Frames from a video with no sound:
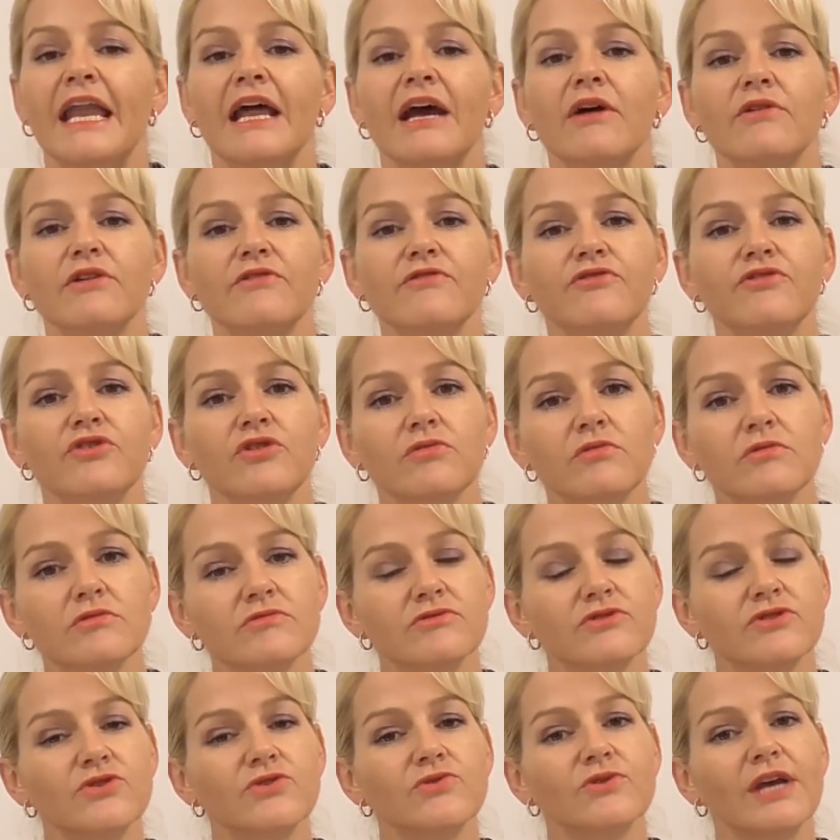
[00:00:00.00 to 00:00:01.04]
Now, if you
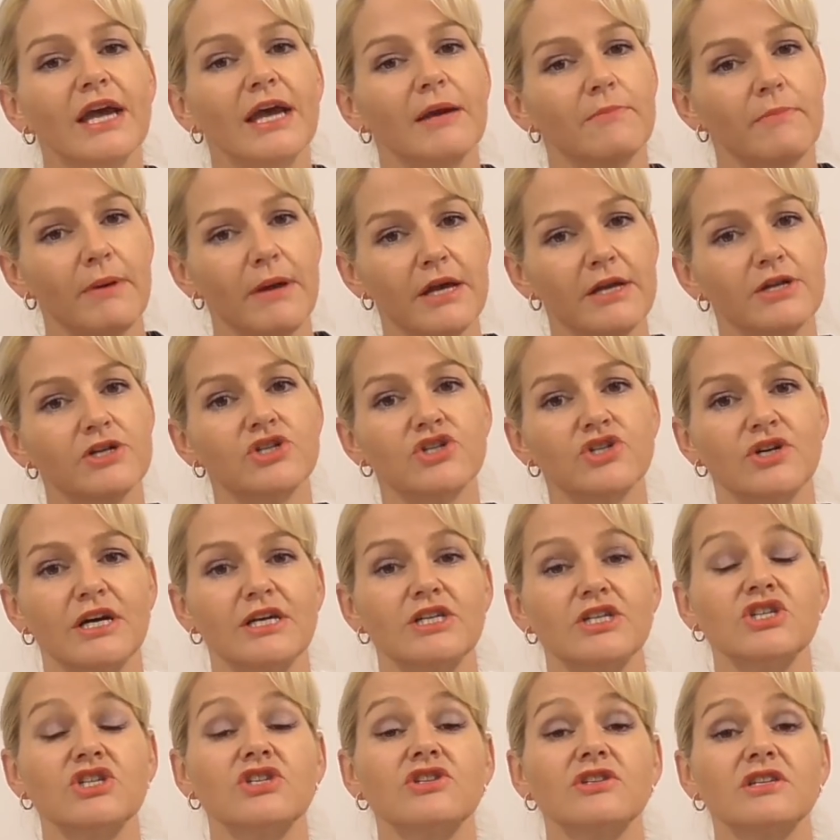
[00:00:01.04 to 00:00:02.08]
want to get
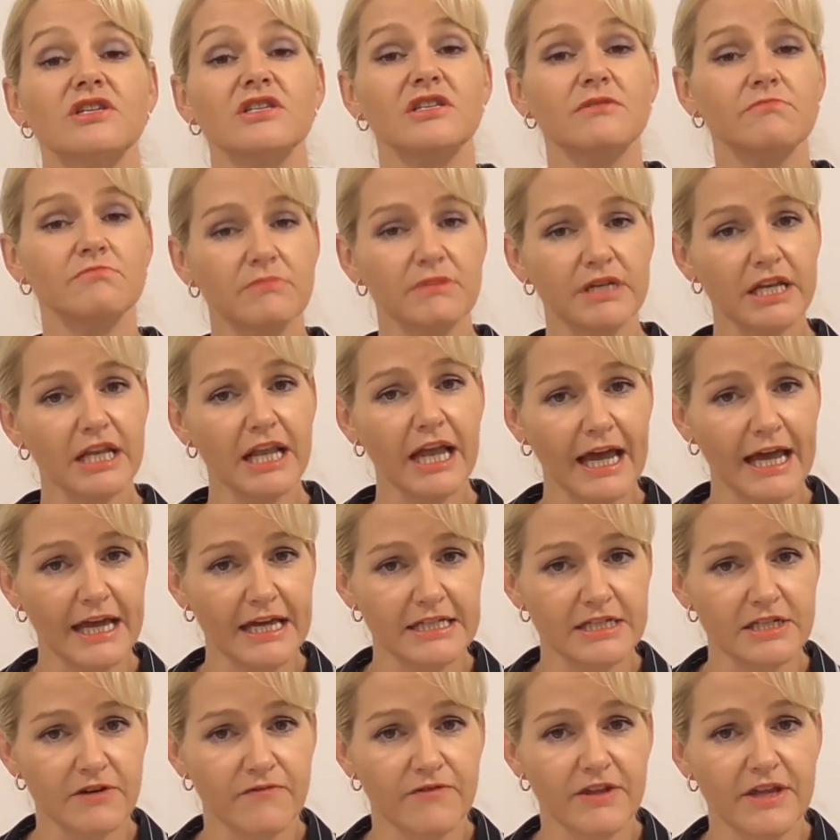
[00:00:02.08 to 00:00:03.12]
penetration to the mid
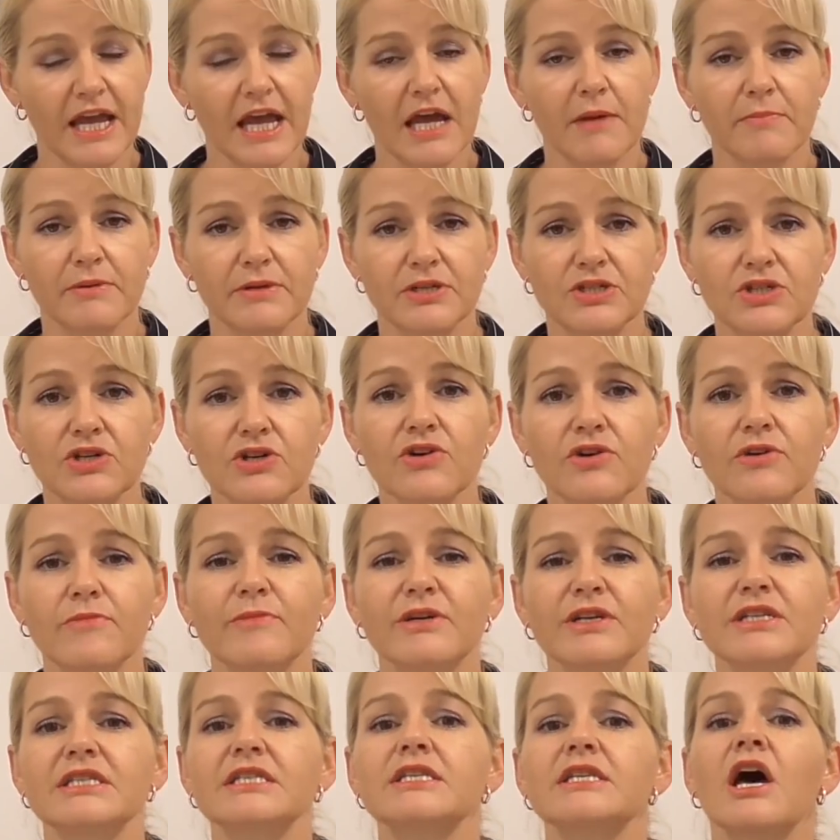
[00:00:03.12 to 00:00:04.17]
layers of the
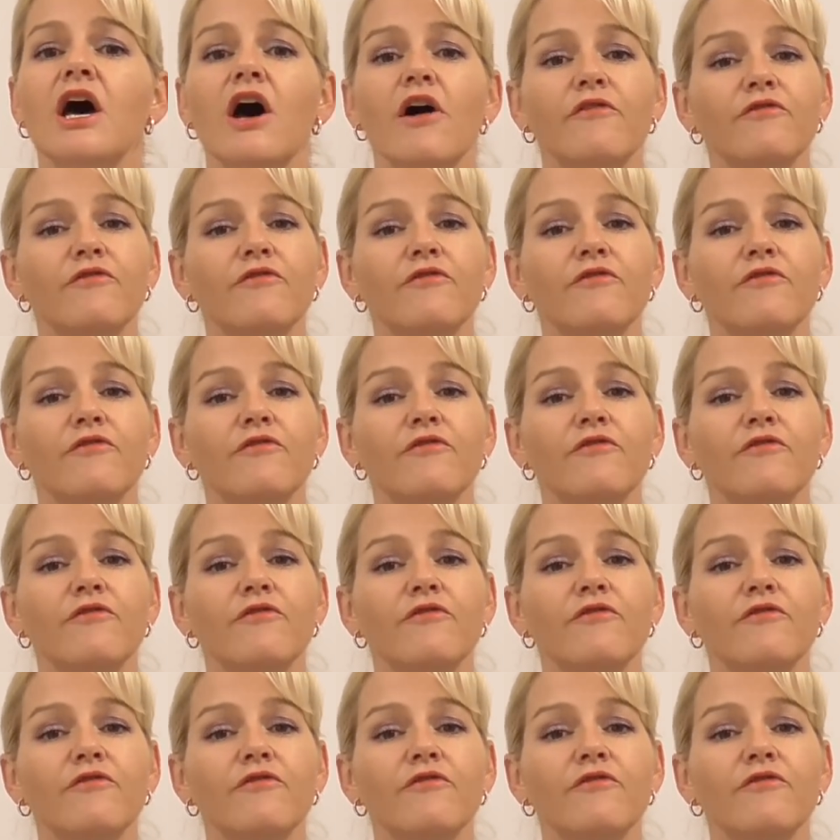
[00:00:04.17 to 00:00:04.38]
epidermis